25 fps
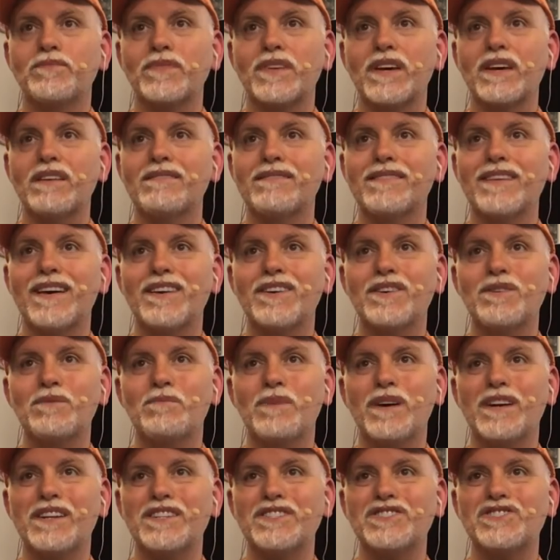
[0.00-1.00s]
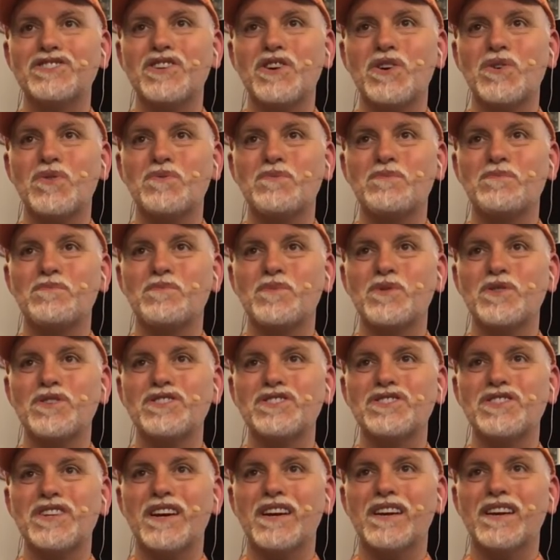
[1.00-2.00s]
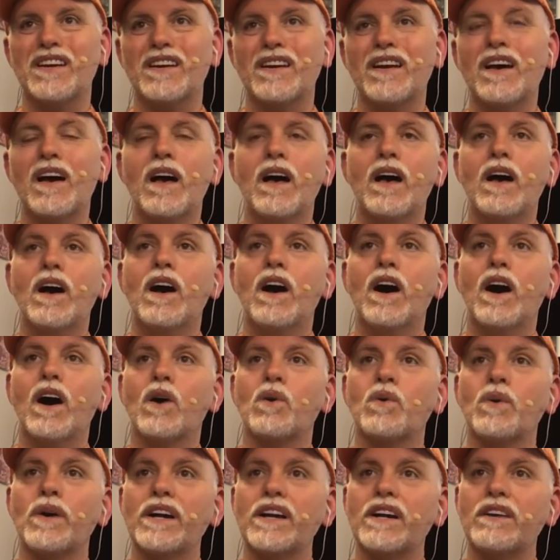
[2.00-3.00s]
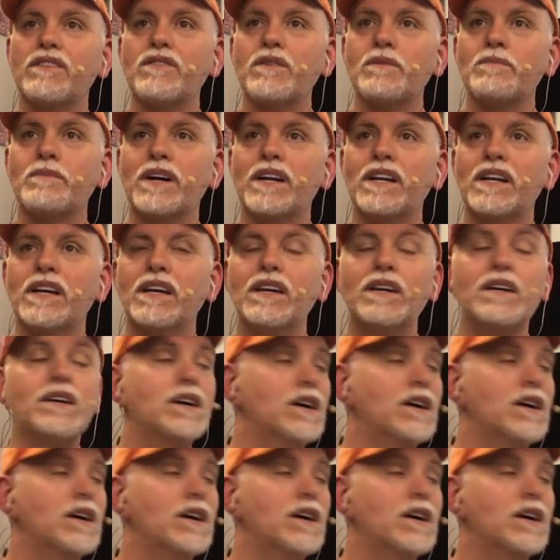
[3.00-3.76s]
And thank you, Betty Jo. Appreciate it. All right, everybody.